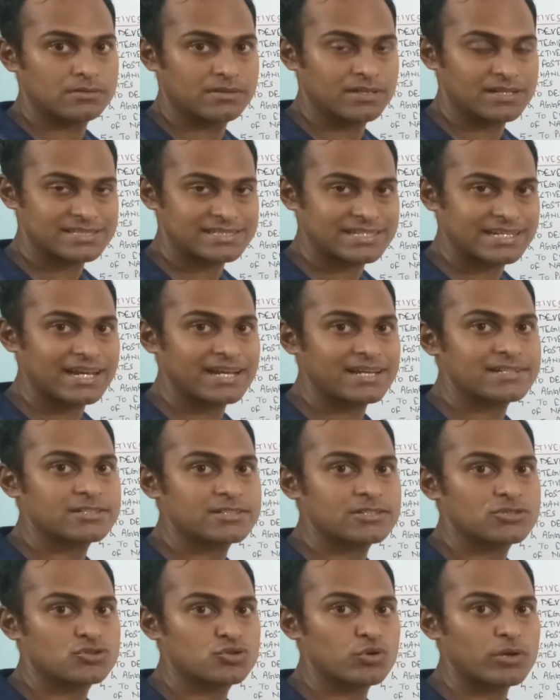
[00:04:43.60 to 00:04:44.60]
the
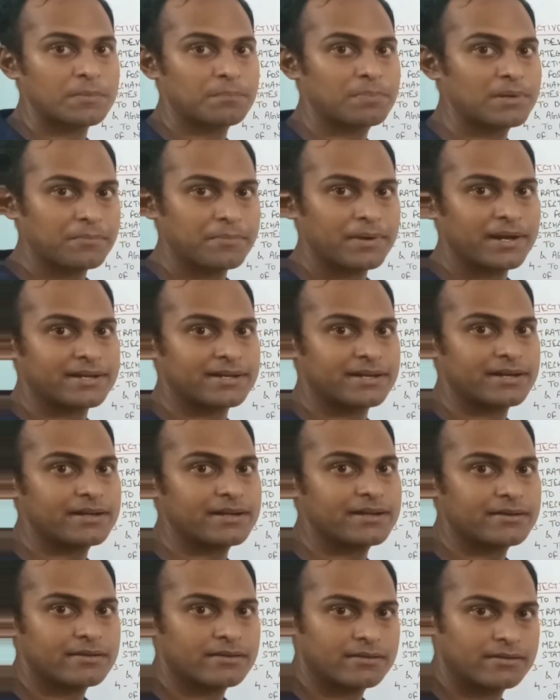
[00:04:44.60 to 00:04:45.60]
states to implement
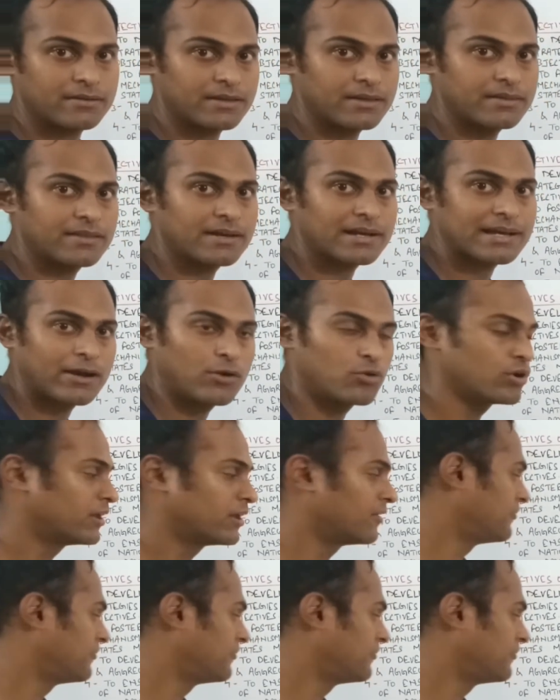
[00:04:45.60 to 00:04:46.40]
it in the ground